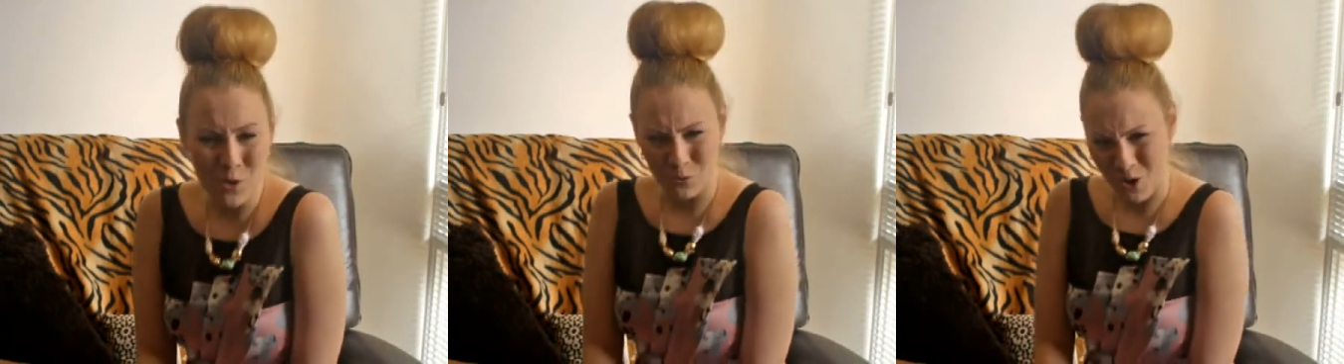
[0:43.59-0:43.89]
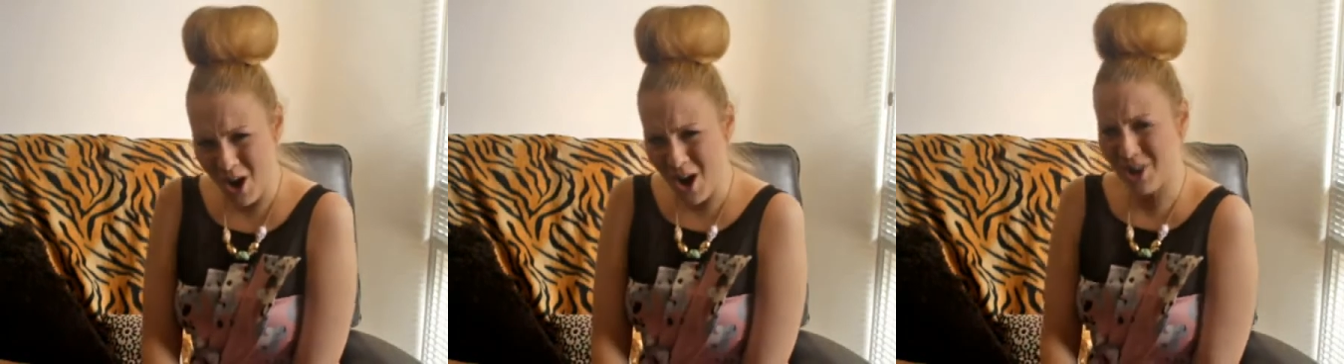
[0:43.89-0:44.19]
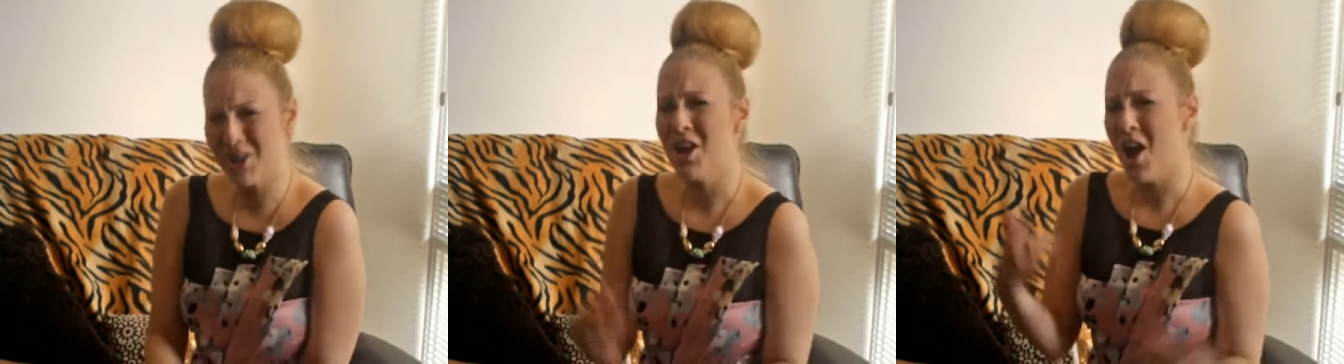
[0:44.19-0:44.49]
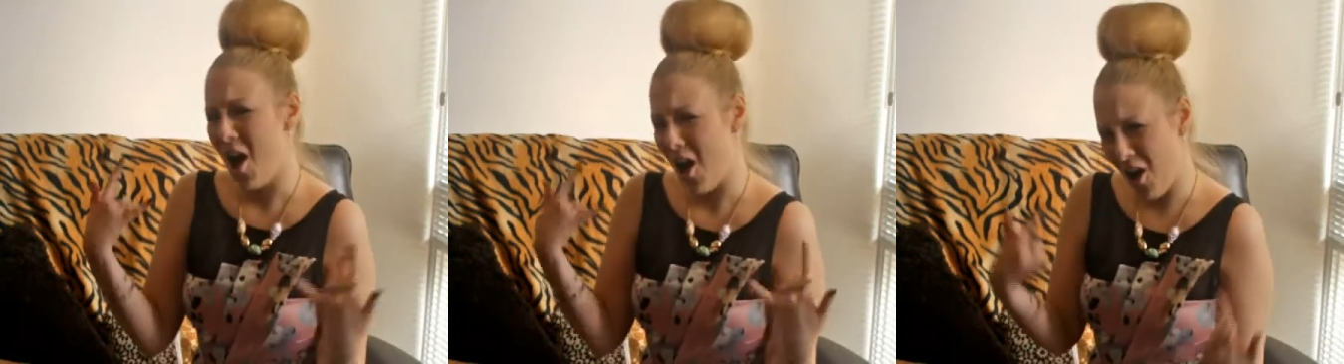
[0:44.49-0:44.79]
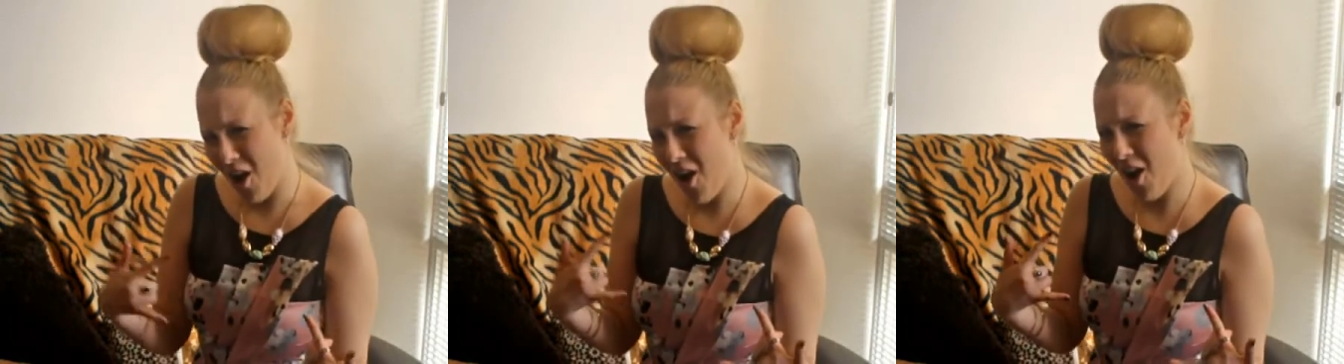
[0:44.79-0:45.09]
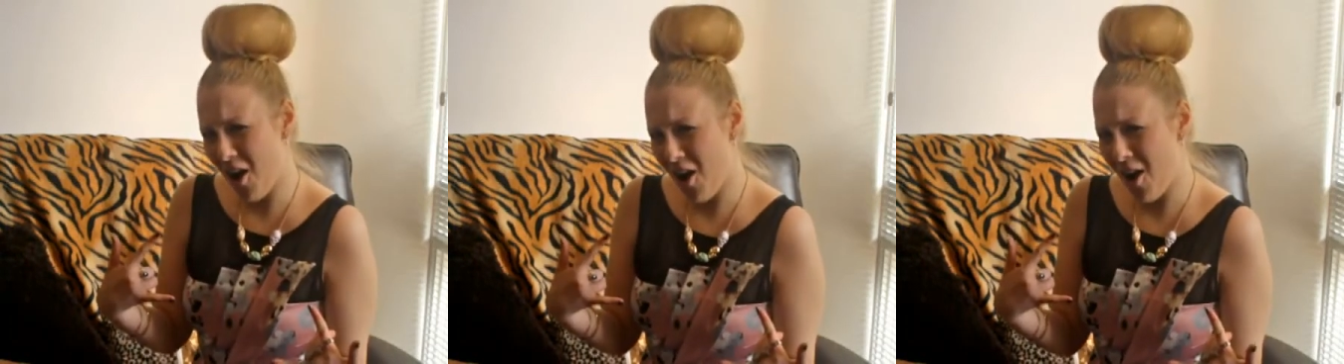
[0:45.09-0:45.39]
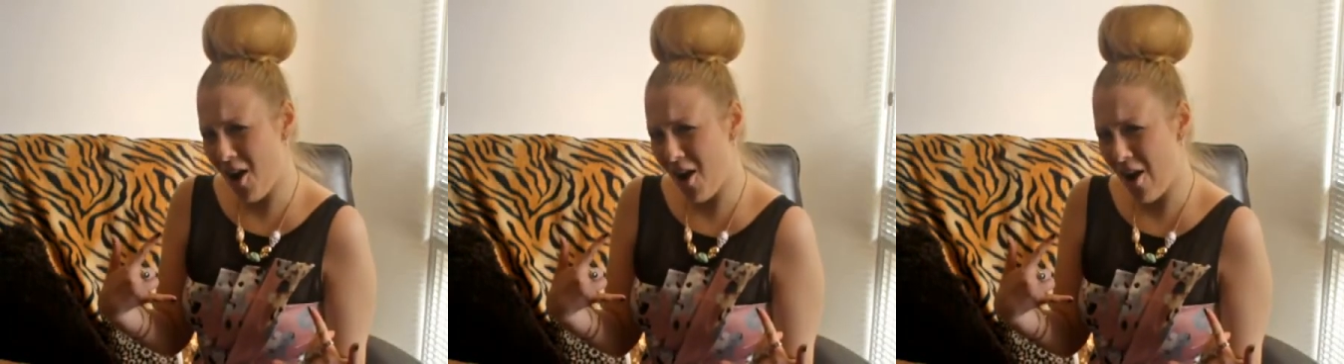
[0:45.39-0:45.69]
Rock
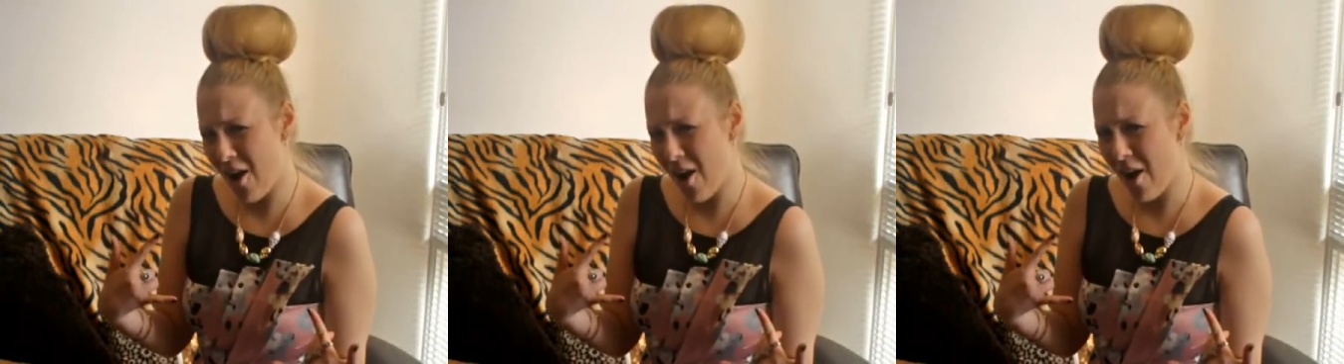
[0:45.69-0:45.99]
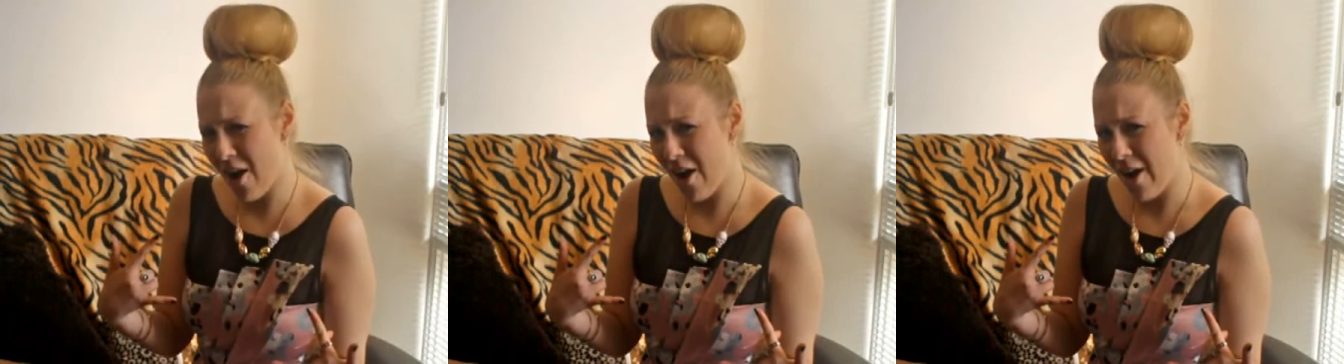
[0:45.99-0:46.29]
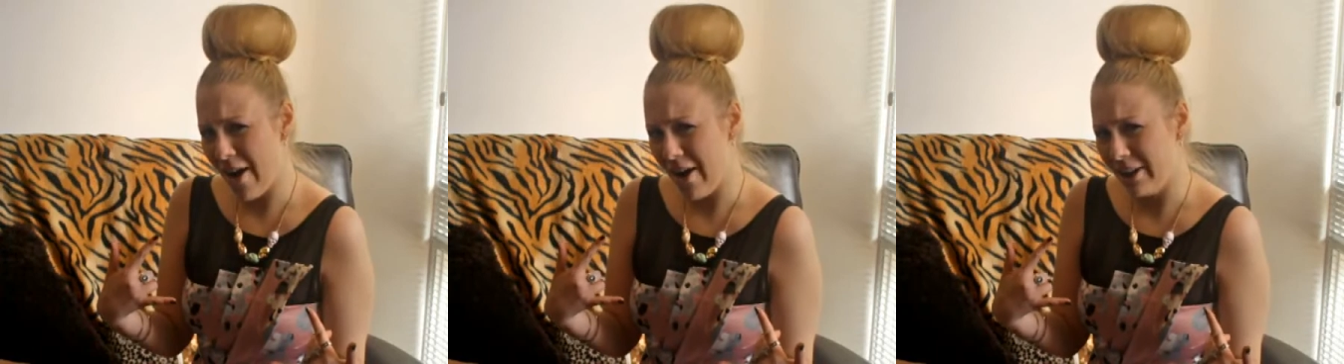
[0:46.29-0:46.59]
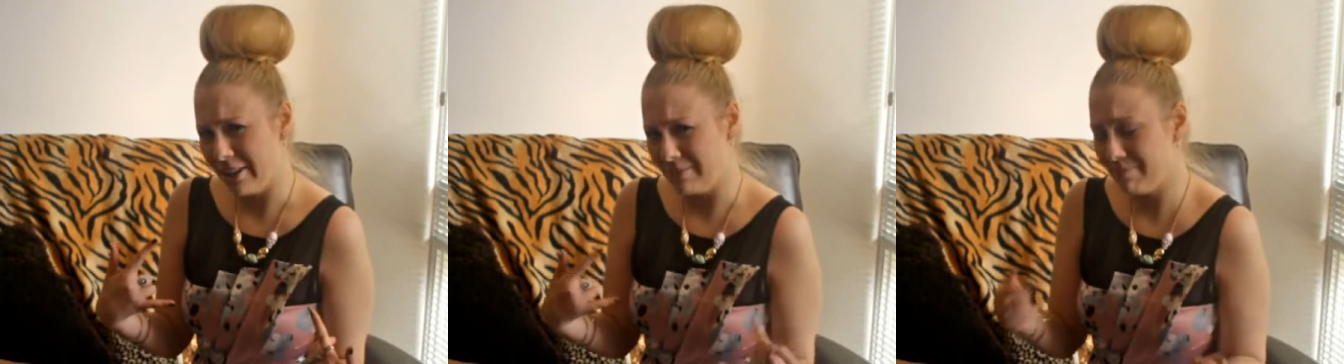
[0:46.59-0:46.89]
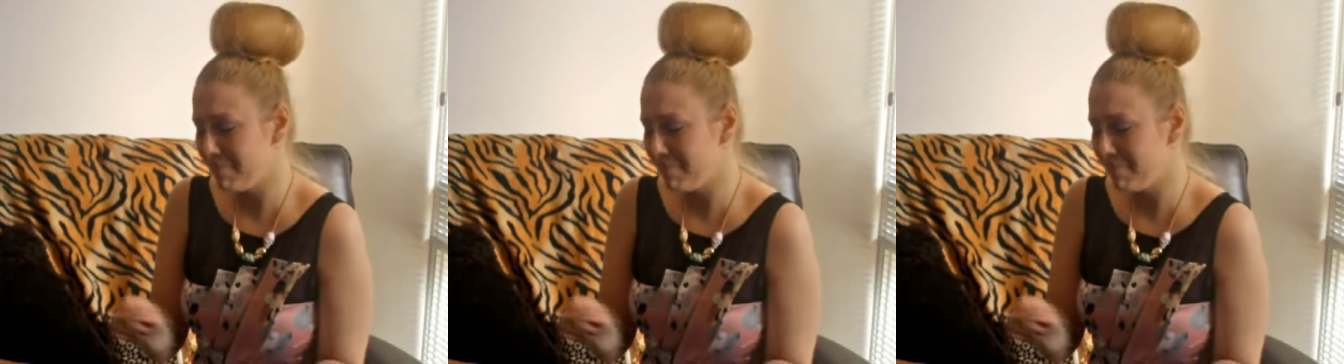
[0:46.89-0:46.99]
on!